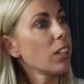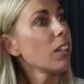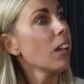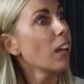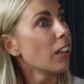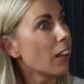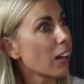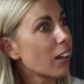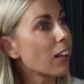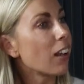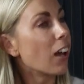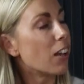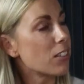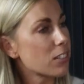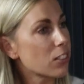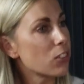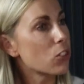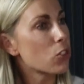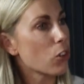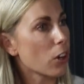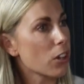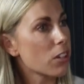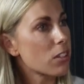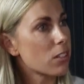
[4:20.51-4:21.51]
And our clients
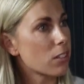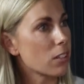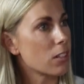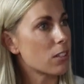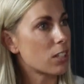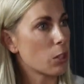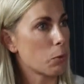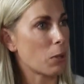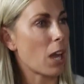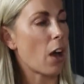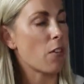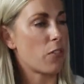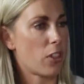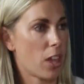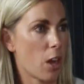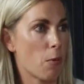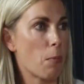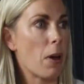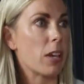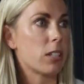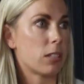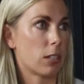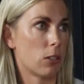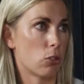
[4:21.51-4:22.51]
can trust us that we have their
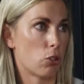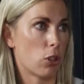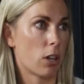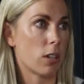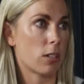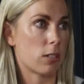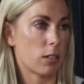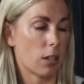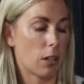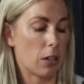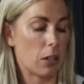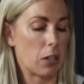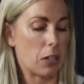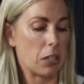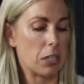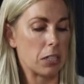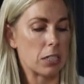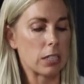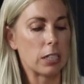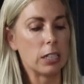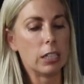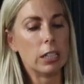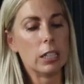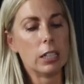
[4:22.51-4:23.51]
best interests at heart.